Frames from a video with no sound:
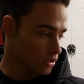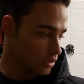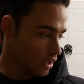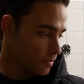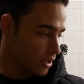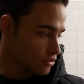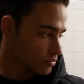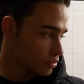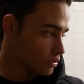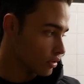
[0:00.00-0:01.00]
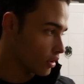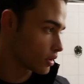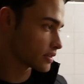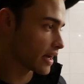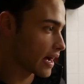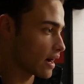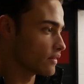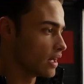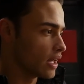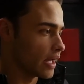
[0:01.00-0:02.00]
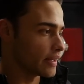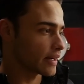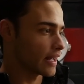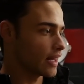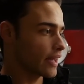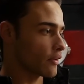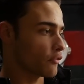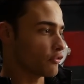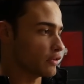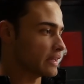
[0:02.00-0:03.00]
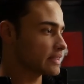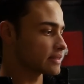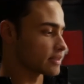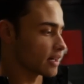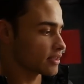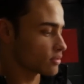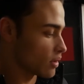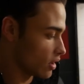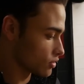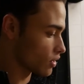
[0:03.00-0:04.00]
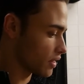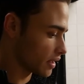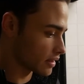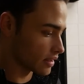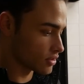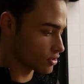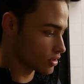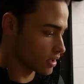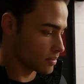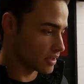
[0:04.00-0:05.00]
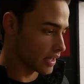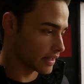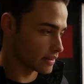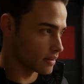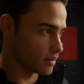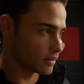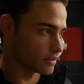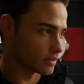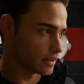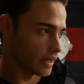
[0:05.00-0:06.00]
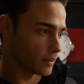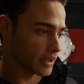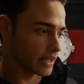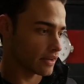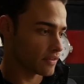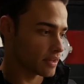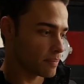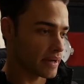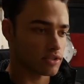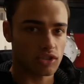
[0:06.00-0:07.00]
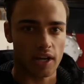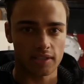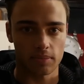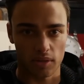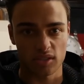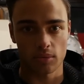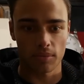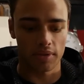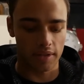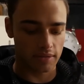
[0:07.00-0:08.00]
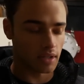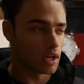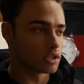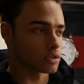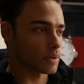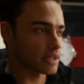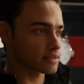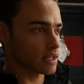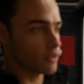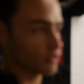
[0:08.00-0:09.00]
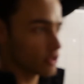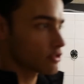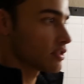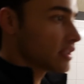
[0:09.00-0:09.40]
uh, brush from Blue Horse I have. It kind of like flicks the dust well, so I think it's just gonna be like the, yeah, we're gonna give it the best chance possible with this. So we're gonna start first on